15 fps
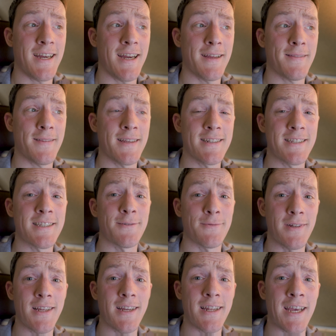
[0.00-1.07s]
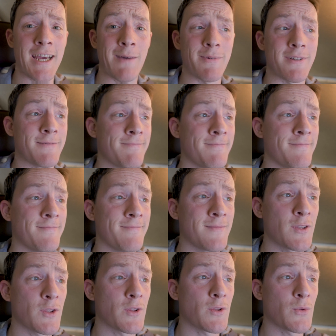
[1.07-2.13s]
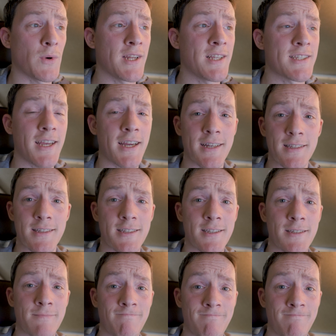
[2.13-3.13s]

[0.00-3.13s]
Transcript: I think this is really gonna happen. 20 seconds.